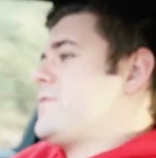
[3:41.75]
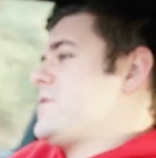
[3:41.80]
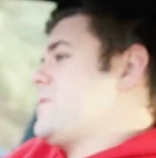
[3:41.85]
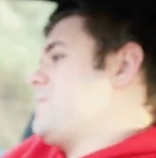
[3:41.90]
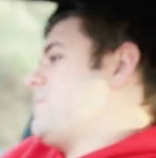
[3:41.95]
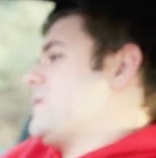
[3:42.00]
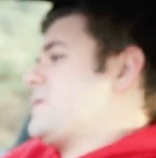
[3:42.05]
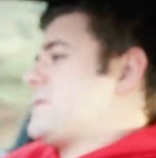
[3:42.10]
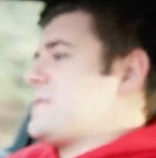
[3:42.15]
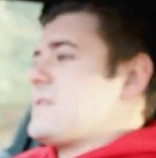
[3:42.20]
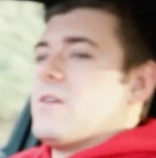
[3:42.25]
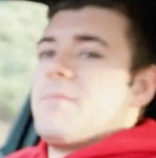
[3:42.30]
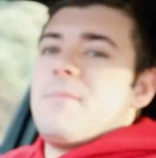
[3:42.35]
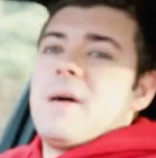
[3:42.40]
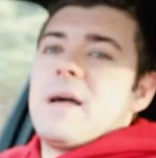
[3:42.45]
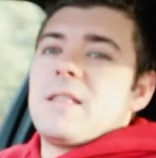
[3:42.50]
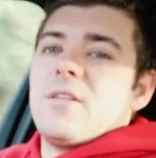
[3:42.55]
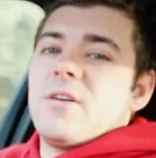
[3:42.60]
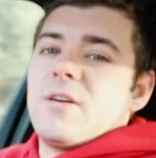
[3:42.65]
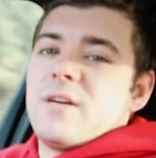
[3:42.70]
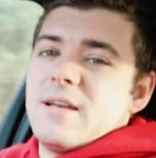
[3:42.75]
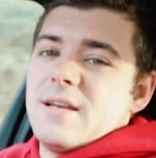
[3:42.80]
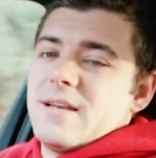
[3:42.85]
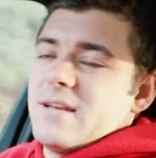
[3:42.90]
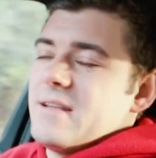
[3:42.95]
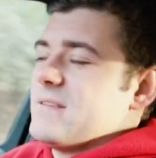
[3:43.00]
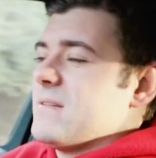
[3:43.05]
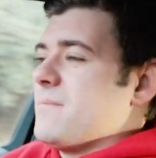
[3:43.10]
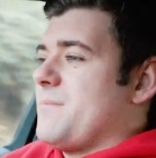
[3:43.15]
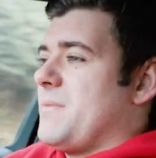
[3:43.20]
Someone still might look at
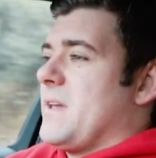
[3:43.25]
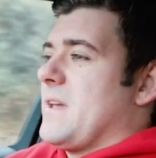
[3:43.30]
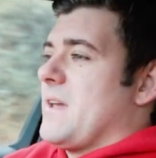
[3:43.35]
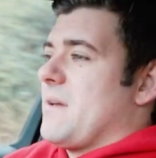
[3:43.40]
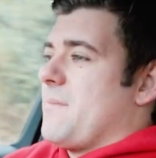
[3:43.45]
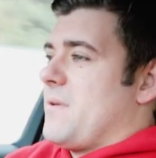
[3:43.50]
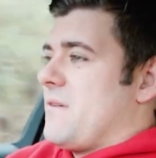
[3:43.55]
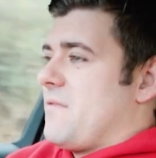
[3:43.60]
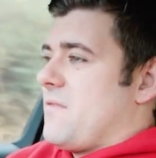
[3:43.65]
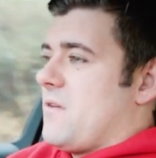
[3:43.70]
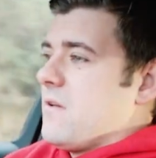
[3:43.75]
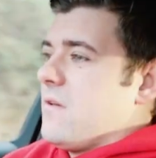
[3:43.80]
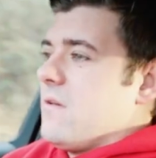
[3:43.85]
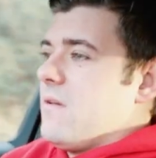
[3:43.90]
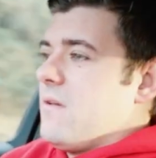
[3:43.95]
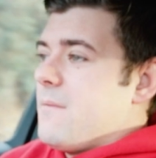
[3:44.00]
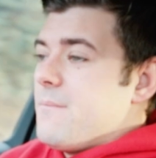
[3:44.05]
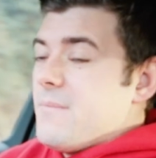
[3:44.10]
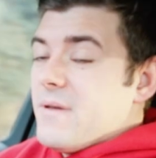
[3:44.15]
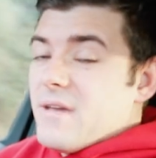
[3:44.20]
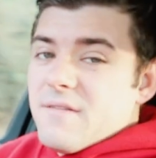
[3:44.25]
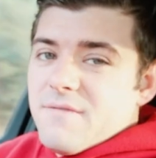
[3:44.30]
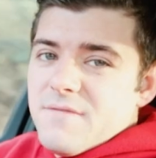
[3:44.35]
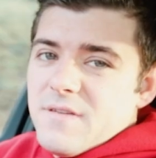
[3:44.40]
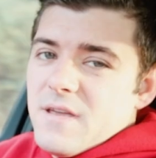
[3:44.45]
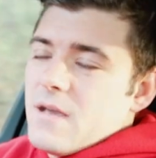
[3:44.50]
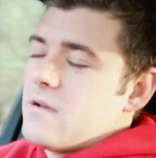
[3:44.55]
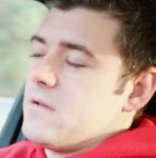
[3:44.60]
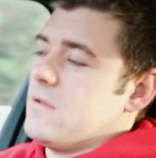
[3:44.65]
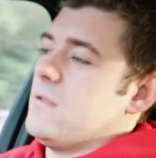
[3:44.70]
it as it being a bit of a bigger
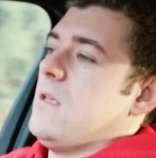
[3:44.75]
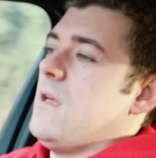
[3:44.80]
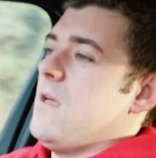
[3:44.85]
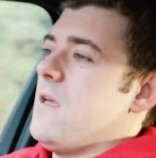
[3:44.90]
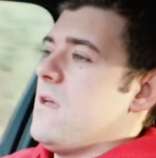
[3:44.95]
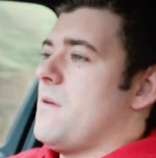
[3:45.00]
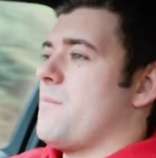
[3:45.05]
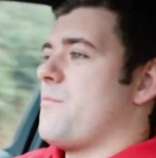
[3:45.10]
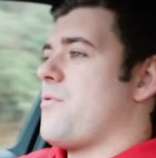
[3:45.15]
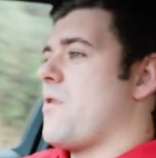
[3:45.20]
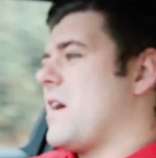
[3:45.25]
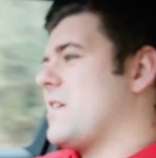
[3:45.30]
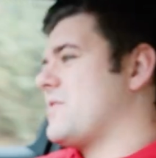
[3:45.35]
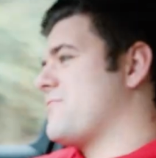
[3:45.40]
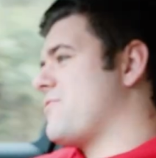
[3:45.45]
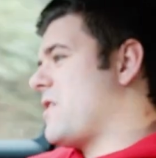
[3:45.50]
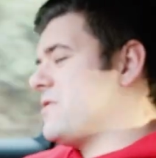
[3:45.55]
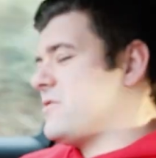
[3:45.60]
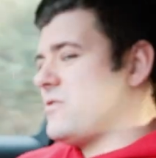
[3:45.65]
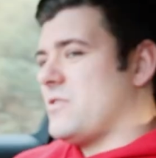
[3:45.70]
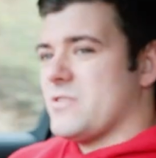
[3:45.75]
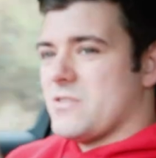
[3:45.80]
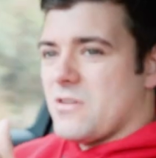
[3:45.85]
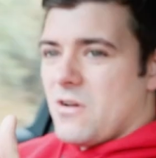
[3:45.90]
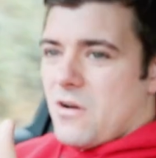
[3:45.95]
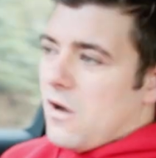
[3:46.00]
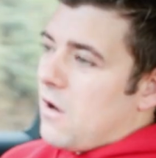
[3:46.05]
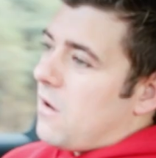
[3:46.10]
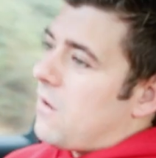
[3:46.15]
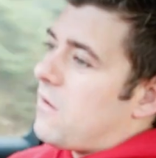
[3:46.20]
vehicle. Price ranges
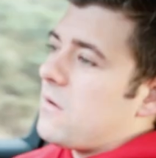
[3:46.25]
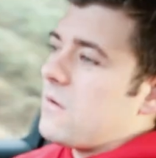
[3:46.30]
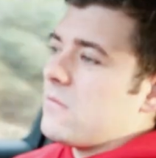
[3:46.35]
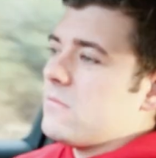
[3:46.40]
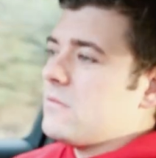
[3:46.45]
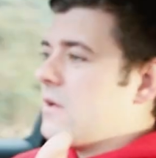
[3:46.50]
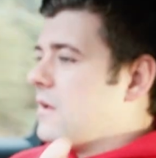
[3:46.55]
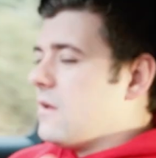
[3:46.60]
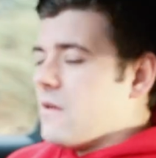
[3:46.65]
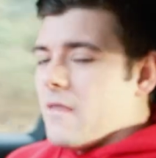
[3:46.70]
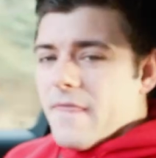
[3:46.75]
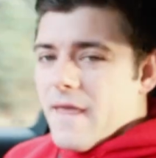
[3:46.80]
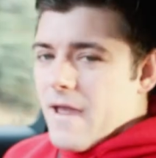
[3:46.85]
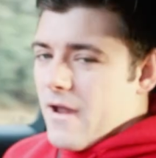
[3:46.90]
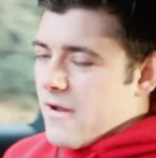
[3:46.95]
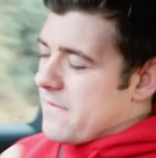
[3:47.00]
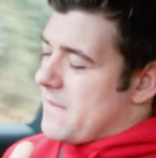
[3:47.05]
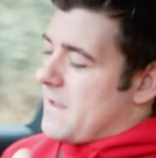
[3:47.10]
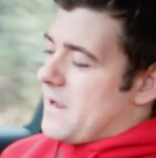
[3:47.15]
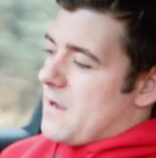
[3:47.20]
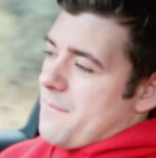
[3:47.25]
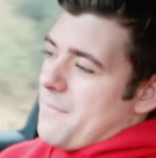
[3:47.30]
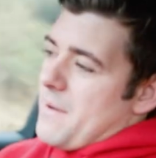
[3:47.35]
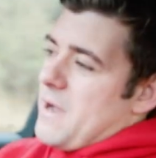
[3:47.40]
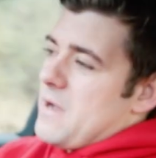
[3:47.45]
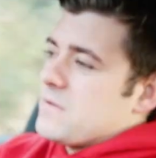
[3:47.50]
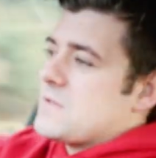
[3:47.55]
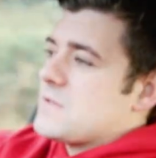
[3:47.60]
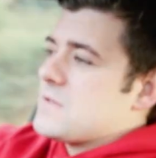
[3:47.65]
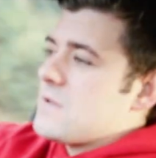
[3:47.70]
are there and
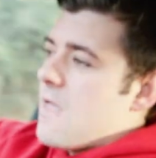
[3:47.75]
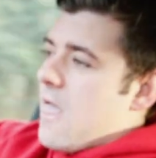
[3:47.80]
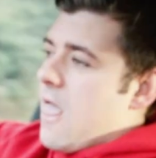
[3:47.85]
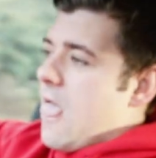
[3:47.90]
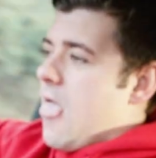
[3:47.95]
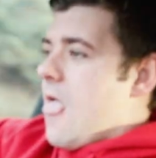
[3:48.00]
thereabouts.